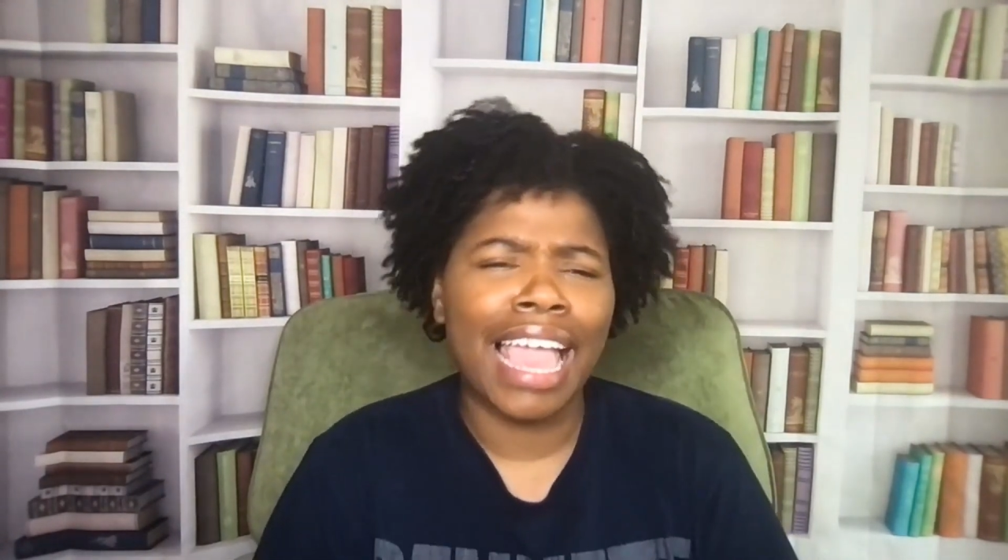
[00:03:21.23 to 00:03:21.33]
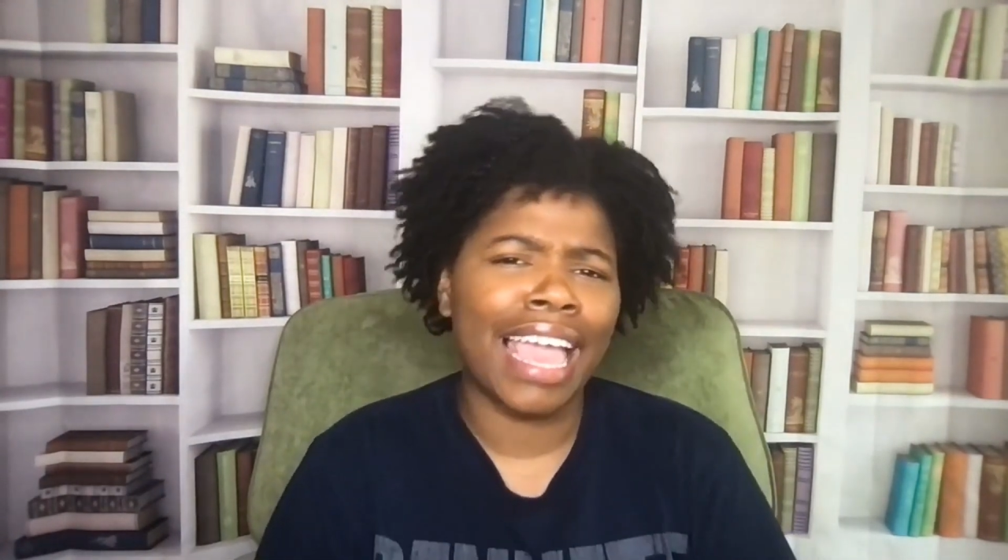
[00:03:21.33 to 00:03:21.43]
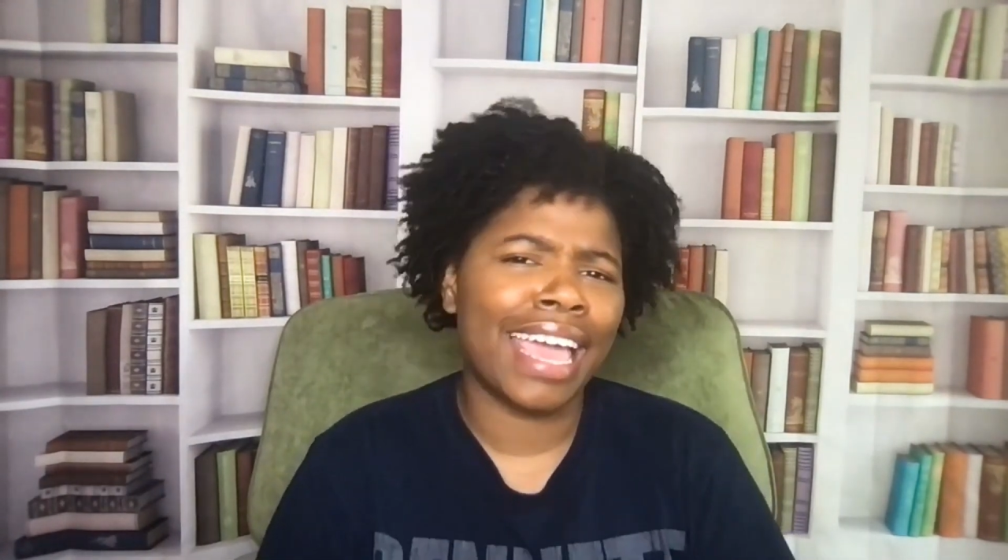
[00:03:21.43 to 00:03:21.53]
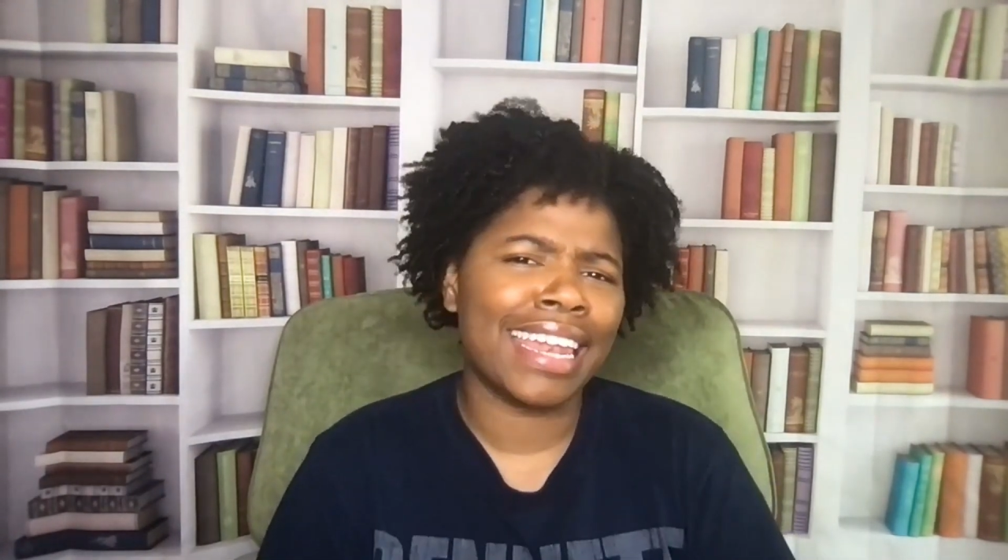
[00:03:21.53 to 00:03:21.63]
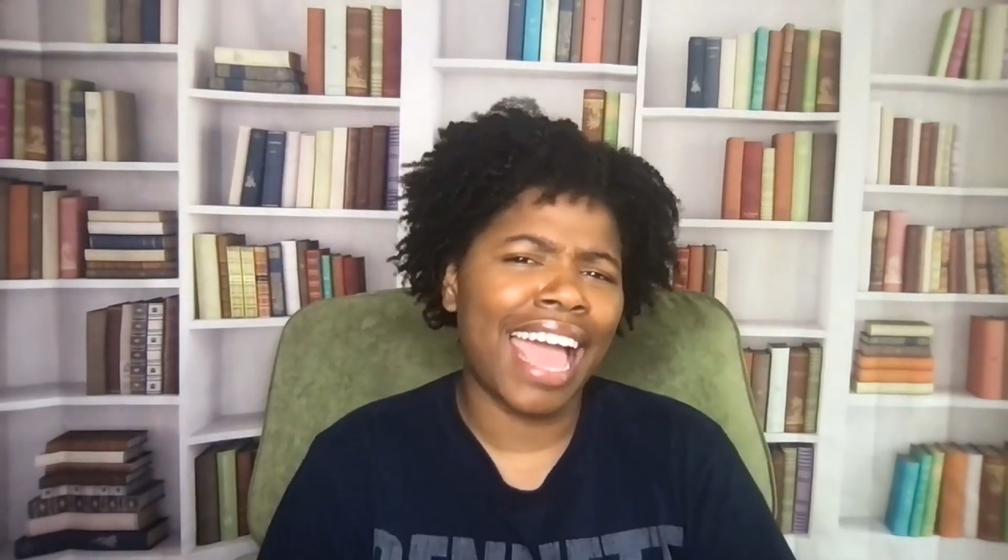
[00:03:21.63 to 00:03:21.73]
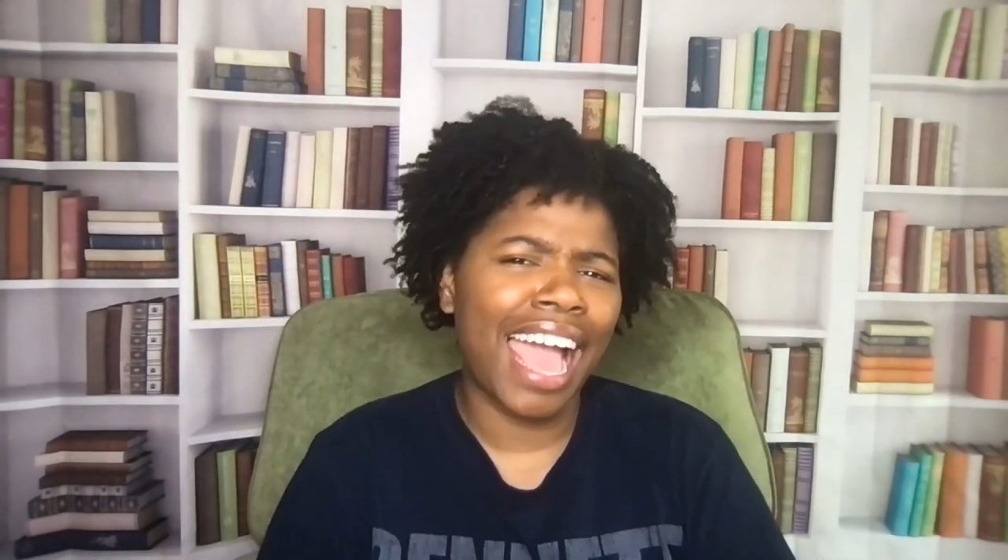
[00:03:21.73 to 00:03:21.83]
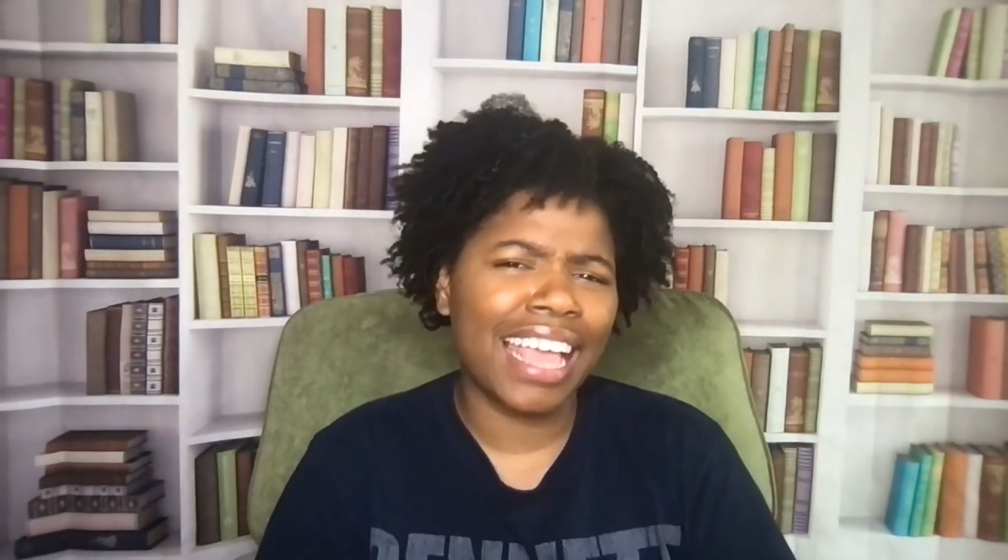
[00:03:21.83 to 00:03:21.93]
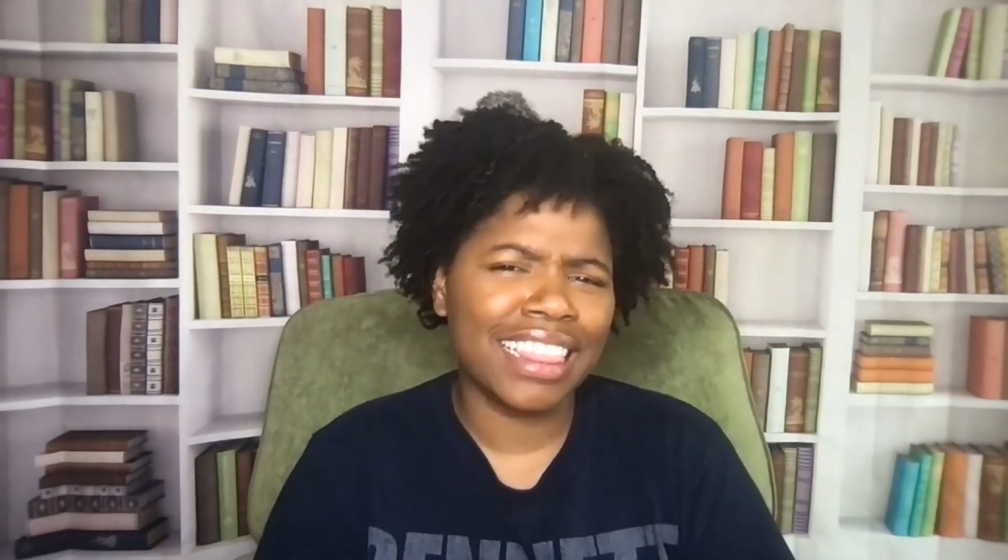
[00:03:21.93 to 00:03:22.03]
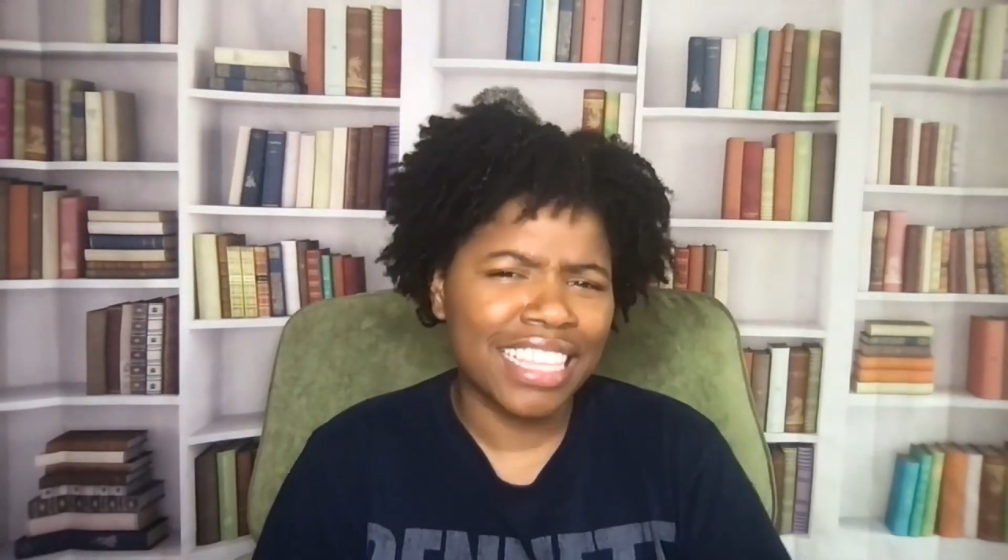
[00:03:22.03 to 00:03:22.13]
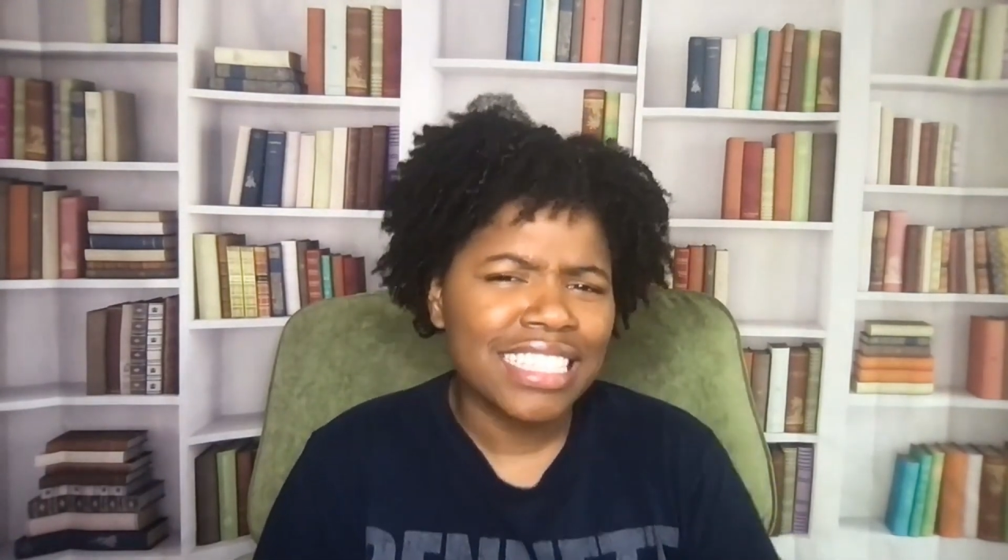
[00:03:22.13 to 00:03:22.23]
and
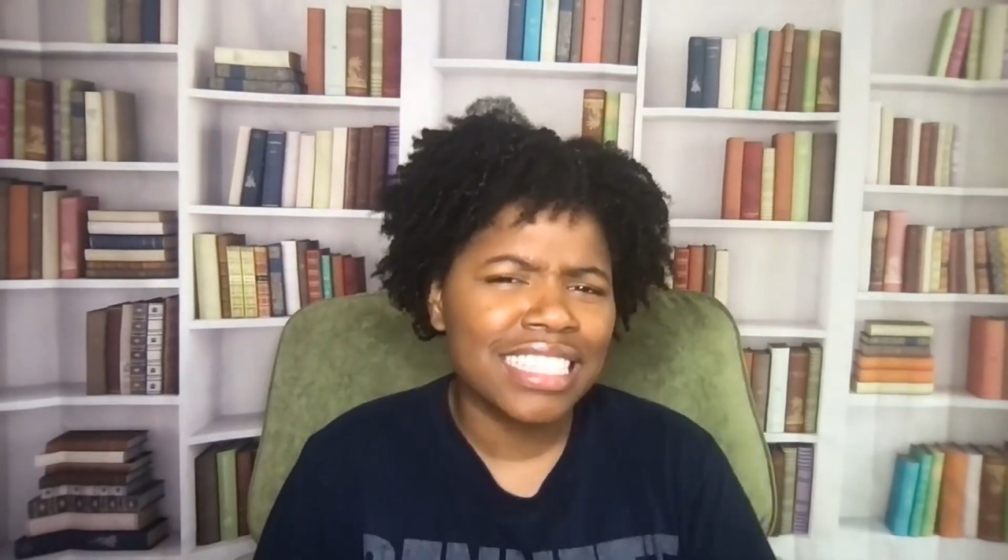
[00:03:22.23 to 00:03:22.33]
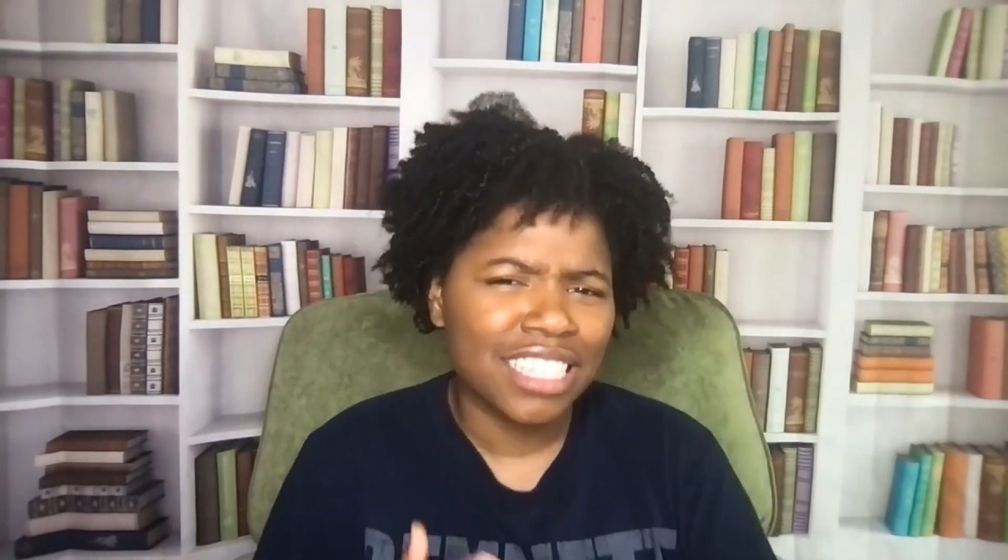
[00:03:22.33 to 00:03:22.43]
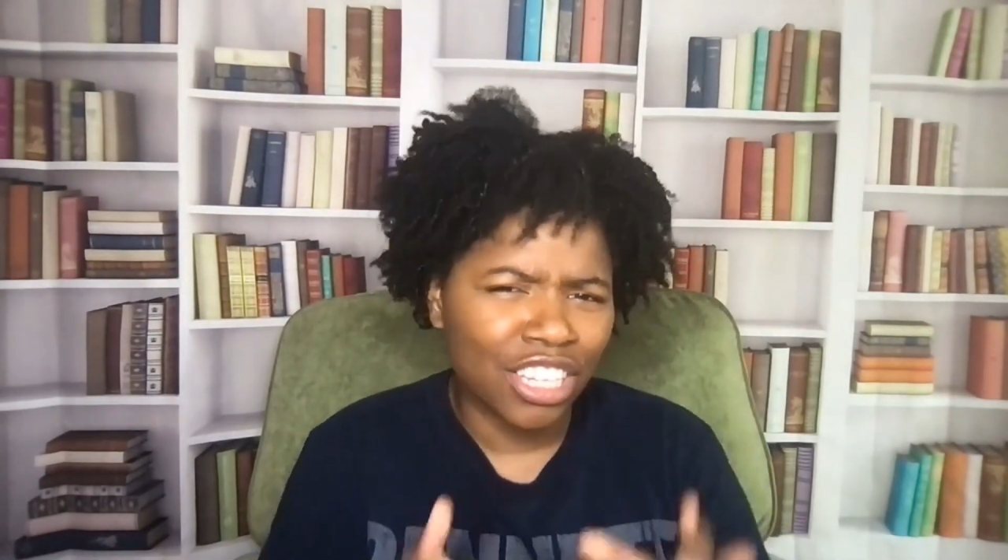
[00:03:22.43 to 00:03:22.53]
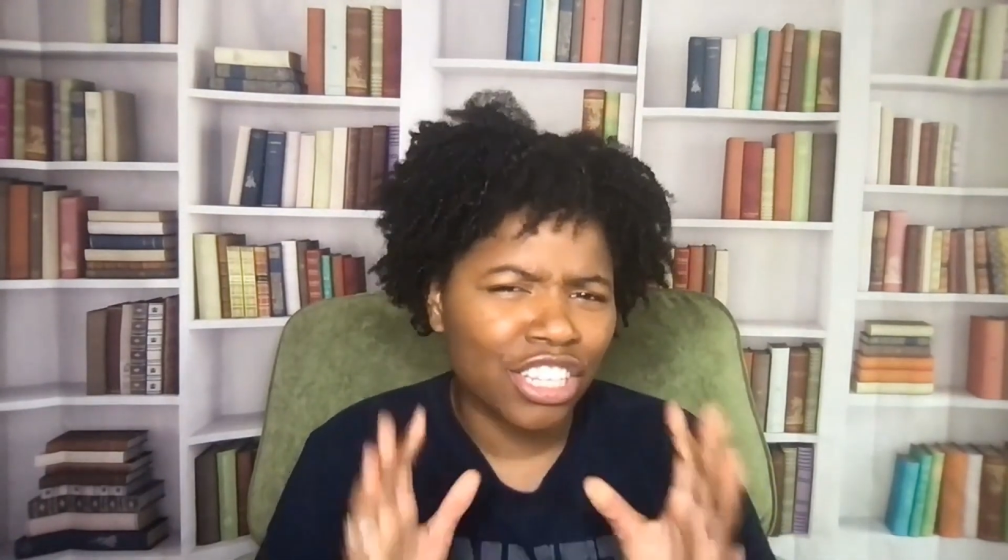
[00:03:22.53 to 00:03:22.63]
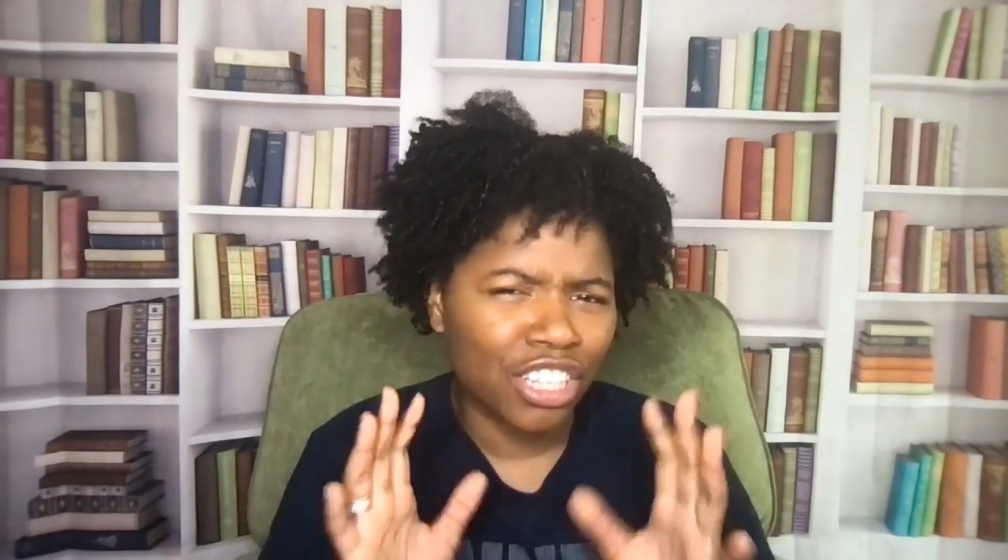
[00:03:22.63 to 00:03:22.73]
this is a